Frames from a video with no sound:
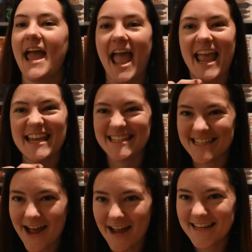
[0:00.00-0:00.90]
He's
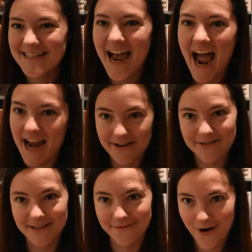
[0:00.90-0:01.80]
not
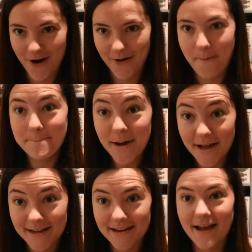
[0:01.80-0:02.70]
entirely wrong,
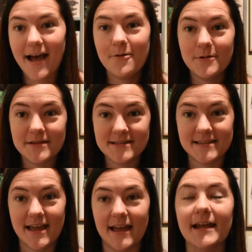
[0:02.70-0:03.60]
but I will
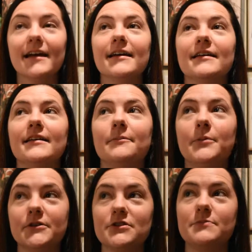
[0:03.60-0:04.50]
say,
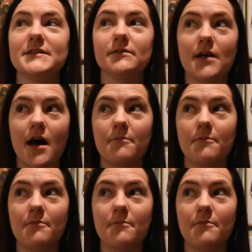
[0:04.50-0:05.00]
BookTube is a lot